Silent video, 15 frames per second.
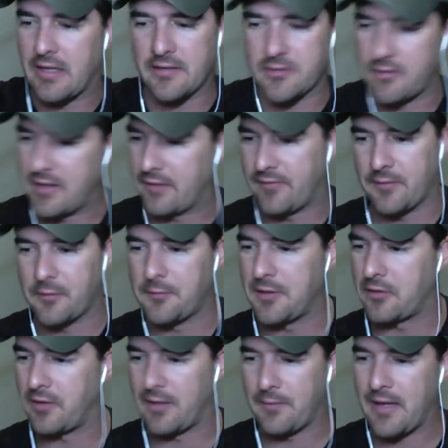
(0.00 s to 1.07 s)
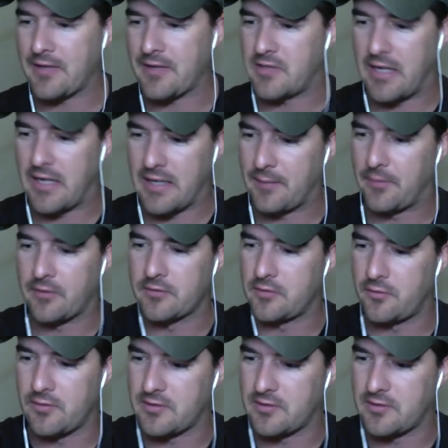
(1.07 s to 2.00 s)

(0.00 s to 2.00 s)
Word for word: All right, if I'm going to be a grandmaster, I got to be able to do this a